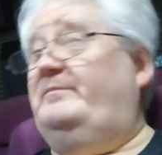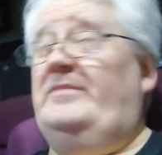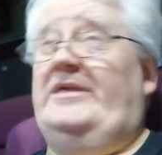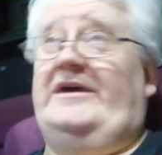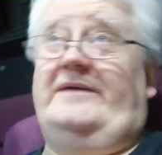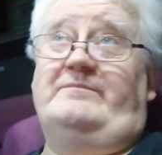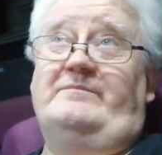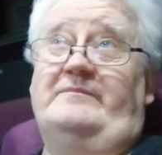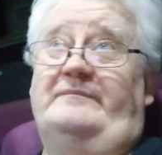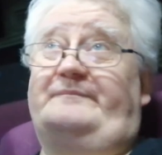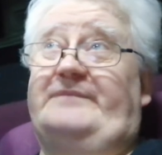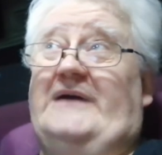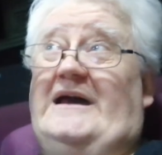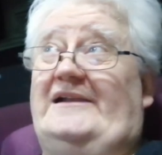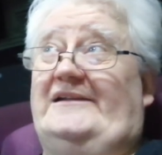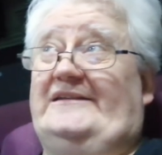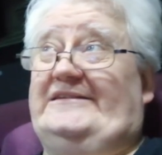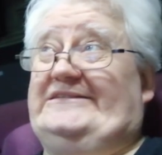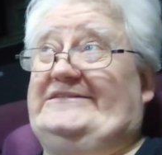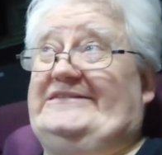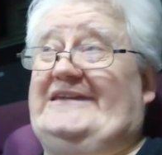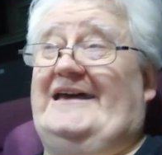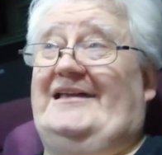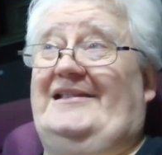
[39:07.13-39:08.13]
to then
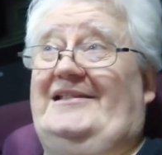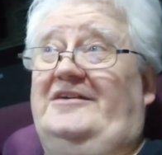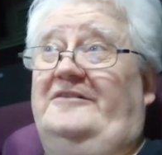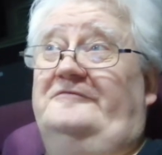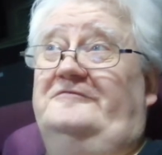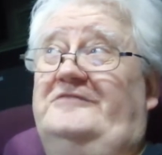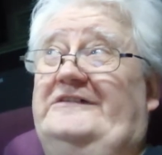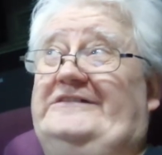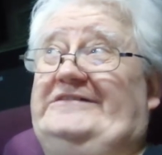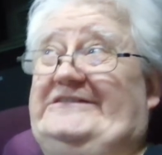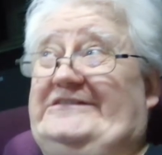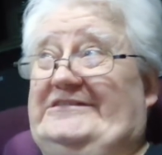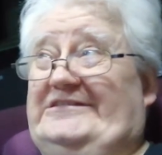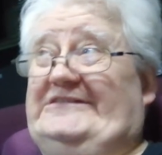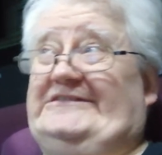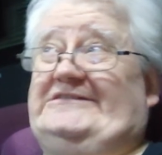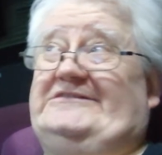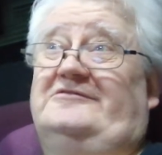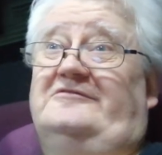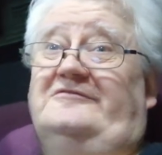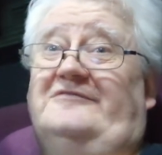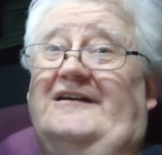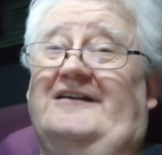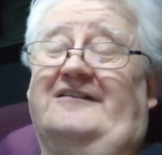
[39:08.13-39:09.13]
balance that level into the
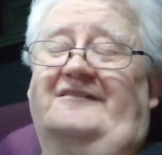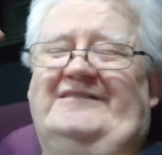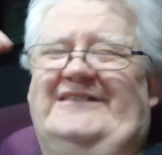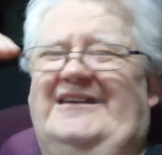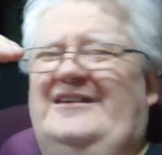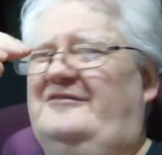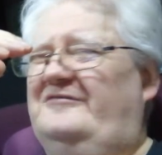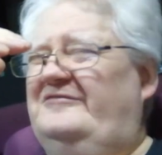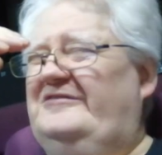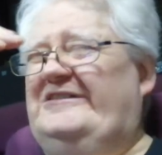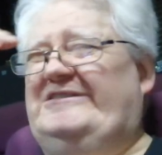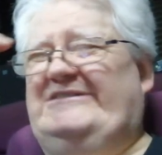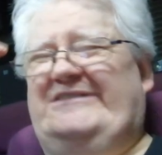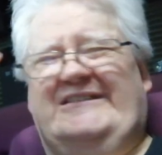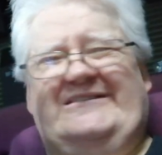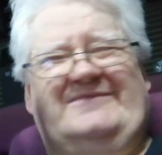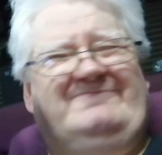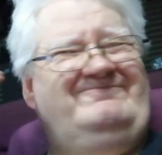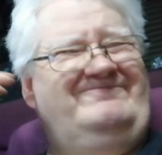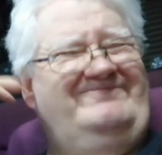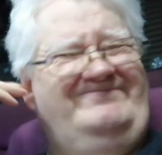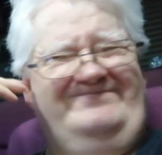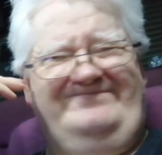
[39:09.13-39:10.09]
surrounds. It was just,